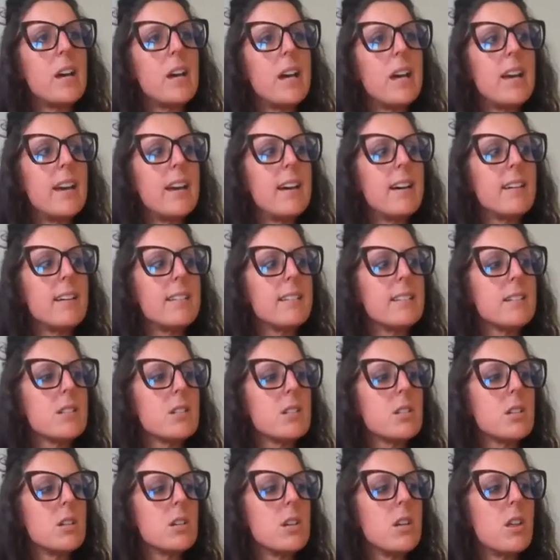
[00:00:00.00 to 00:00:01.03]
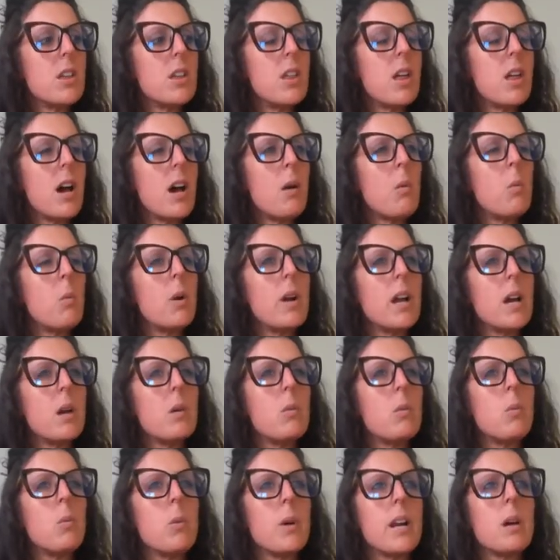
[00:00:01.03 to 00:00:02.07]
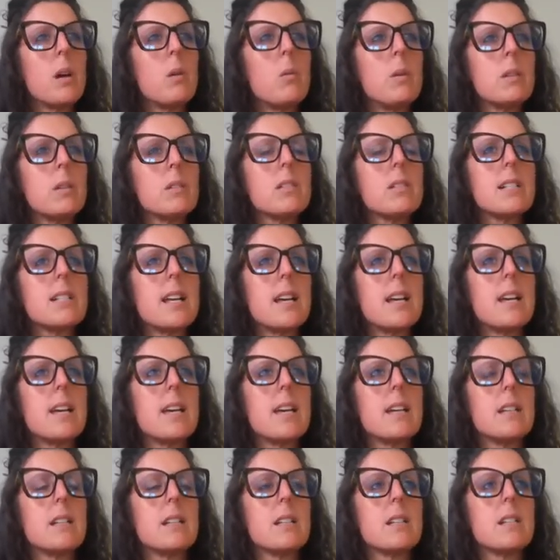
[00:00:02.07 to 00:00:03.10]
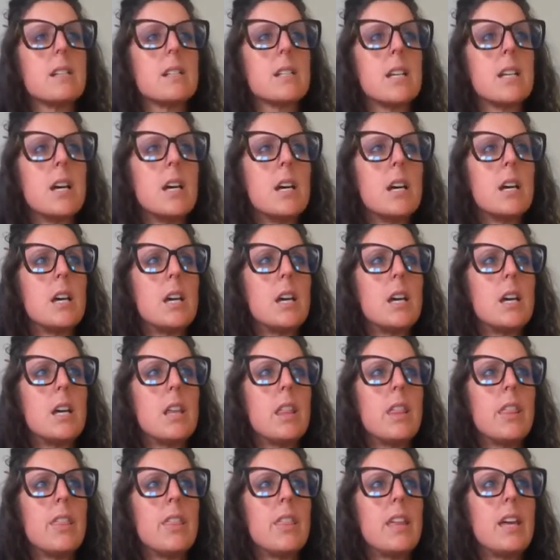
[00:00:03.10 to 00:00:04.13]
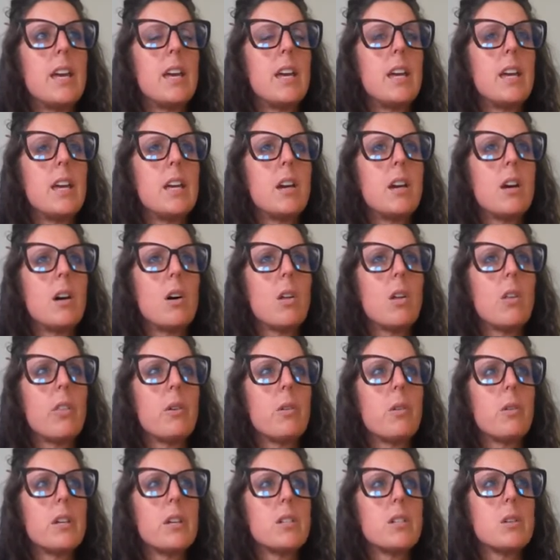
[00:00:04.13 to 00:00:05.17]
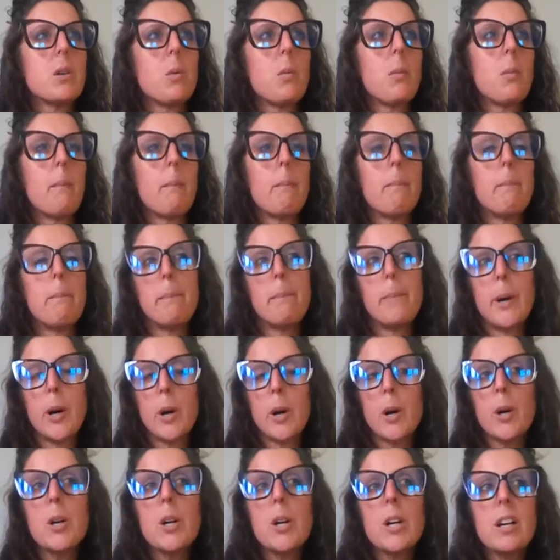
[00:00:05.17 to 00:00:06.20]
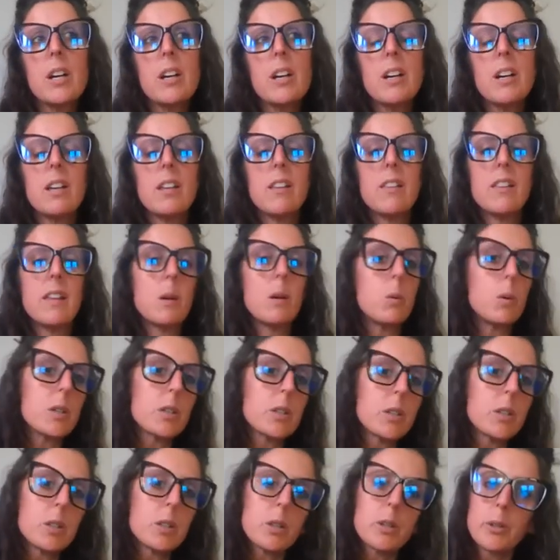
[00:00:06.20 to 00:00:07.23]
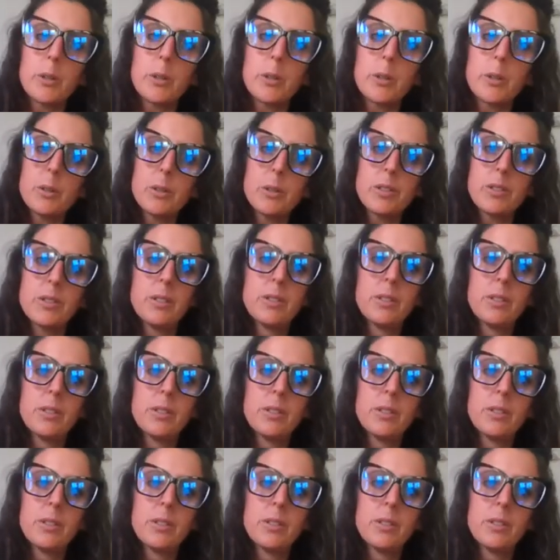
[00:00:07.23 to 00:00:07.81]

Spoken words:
And what I will say is, although they don't bark, they will alert.